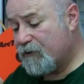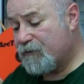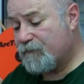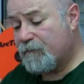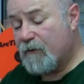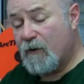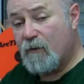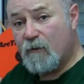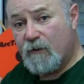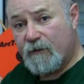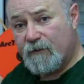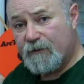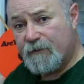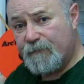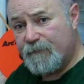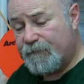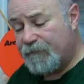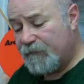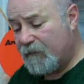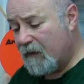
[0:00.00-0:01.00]
just rolled.
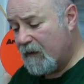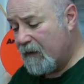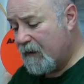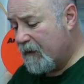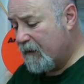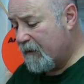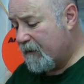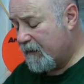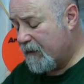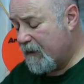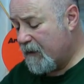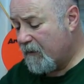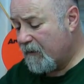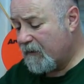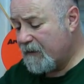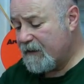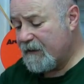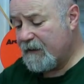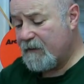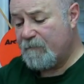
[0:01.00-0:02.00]
And the
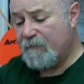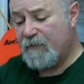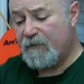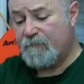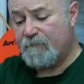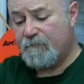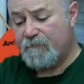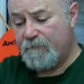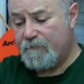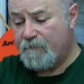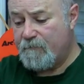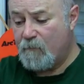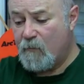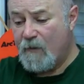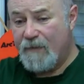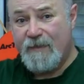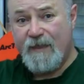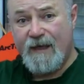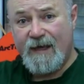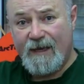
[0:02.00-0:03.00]
idea
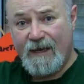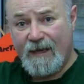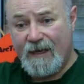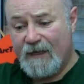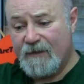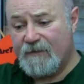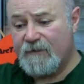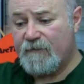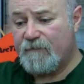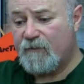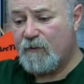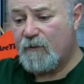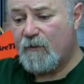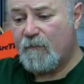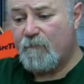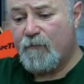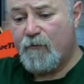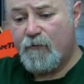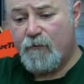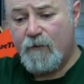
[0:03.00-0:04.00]
with that is, if you
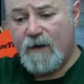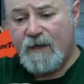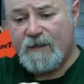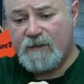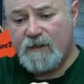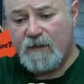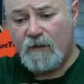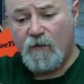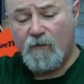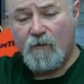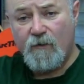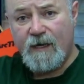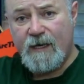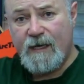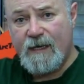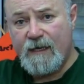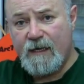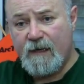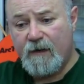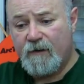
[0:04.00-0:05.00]
compress along
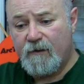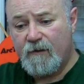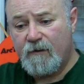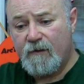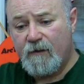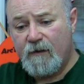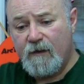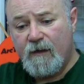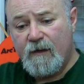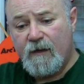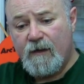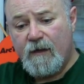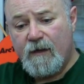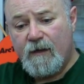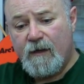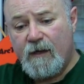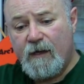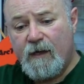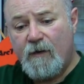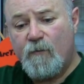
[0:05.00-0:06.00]
here,
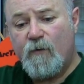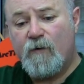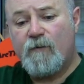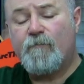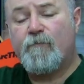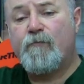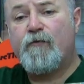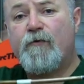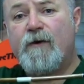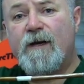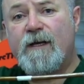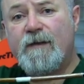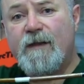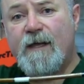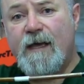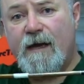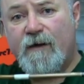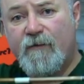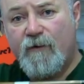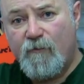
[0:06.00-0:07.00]
it will bring
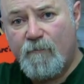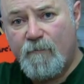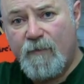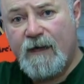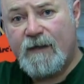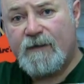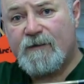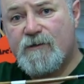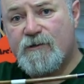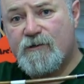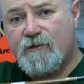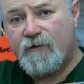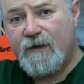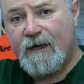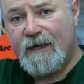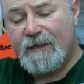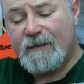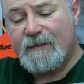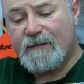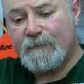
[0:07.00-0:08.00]
the arrow back
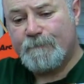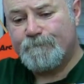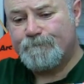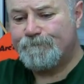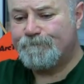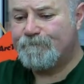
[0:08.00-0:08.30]
straight